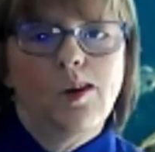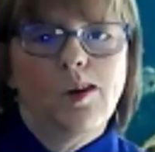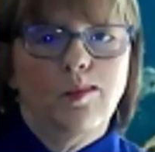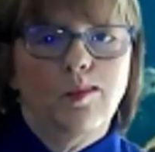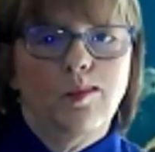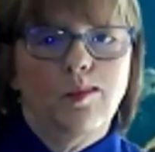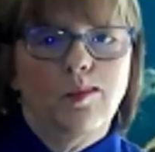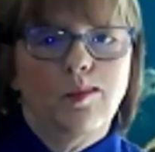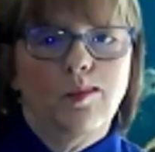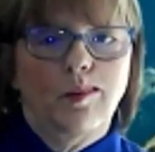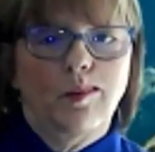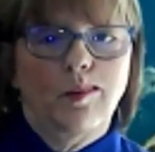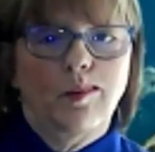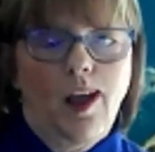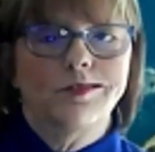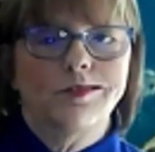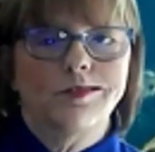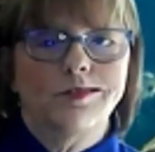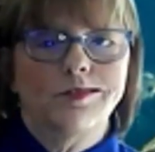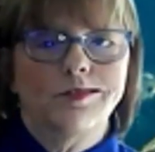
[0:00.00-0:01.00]
we
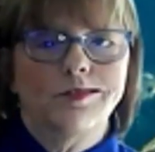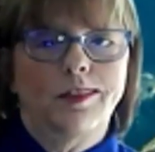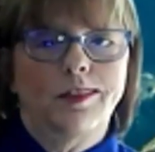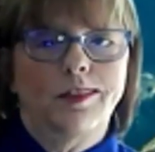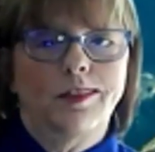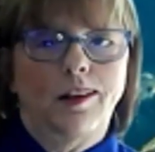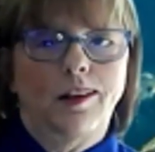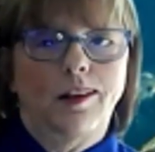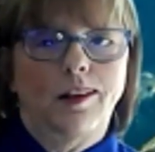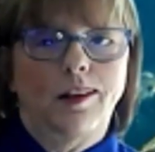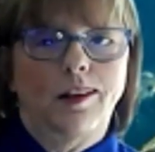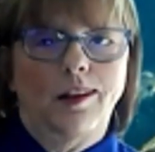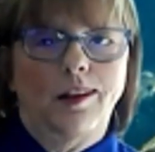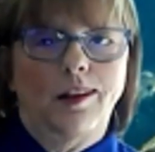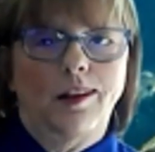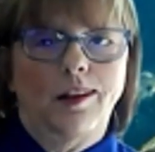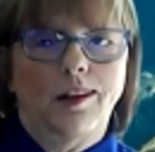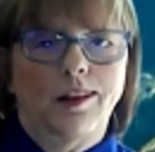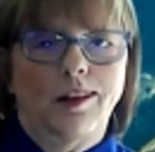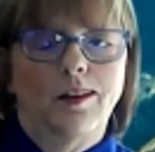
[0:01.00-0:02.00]
have the
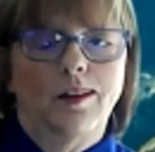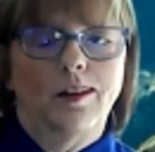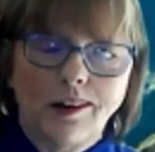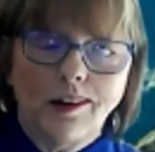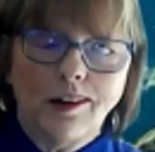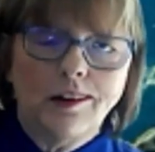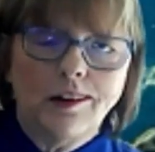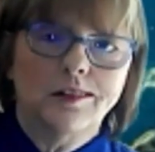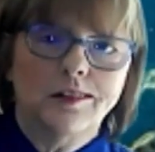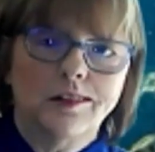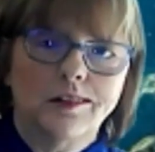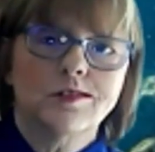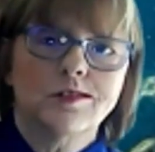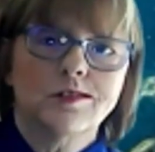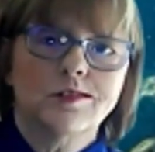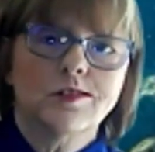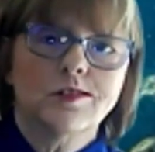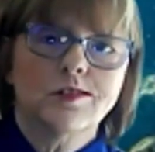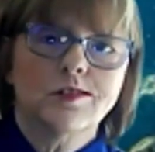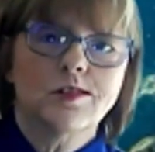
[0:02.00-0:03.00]

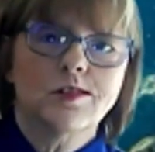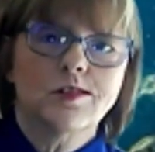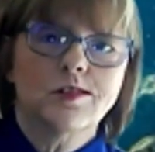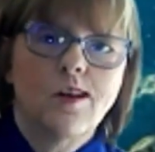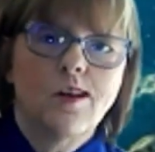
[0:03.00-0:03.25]
ingredients